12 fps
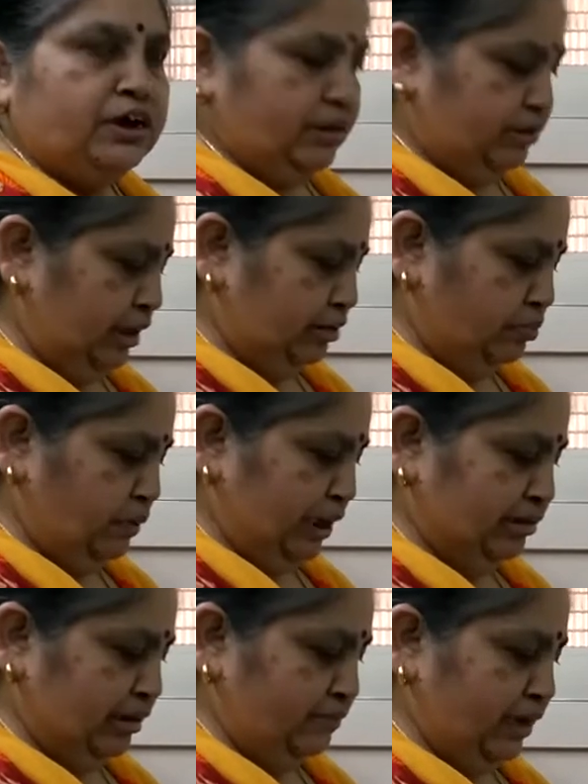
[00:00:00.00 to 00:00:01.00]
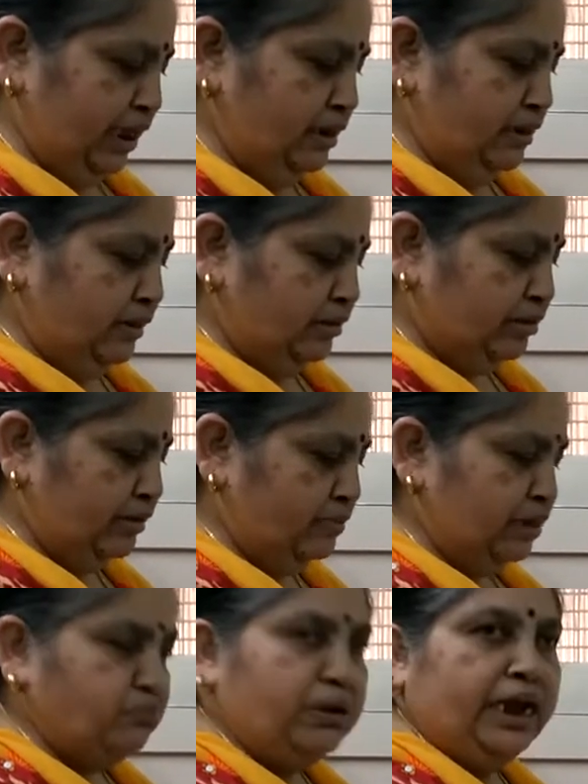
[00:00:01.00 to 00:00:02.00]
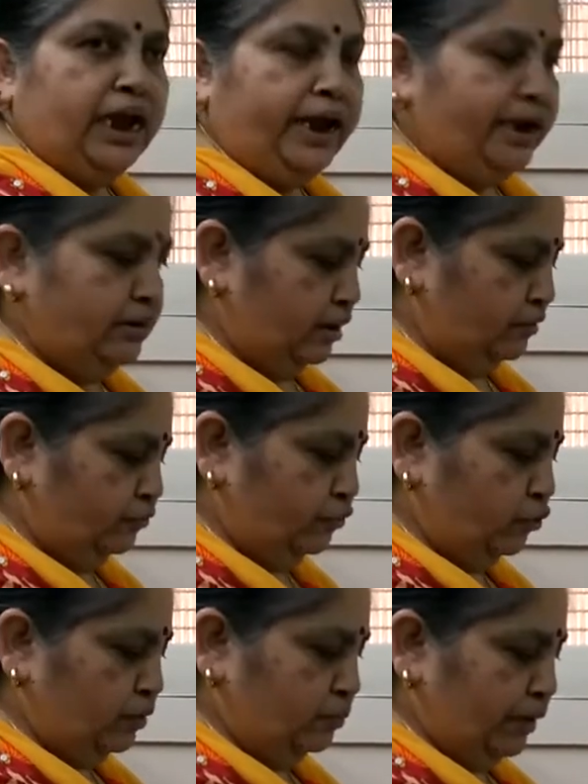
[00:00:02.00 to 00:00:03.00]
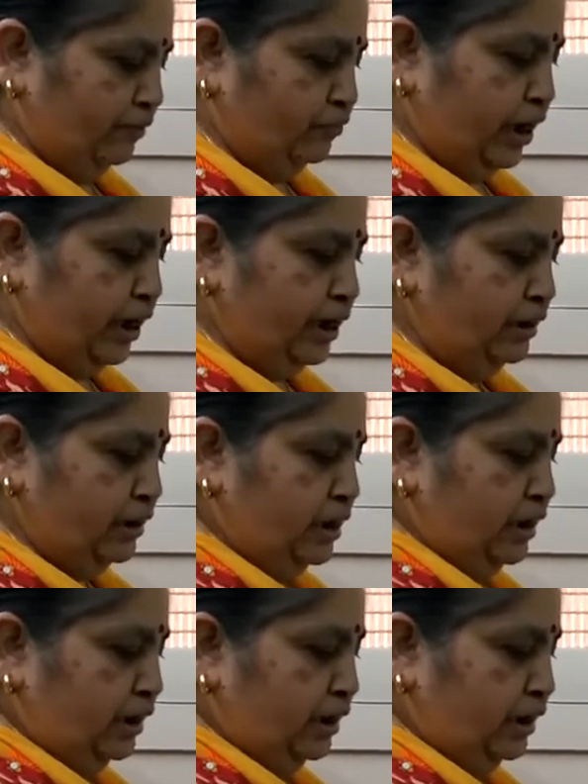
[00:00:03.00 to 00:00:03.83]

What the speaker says: 6 by 7, 7 by 8, 4 by 5,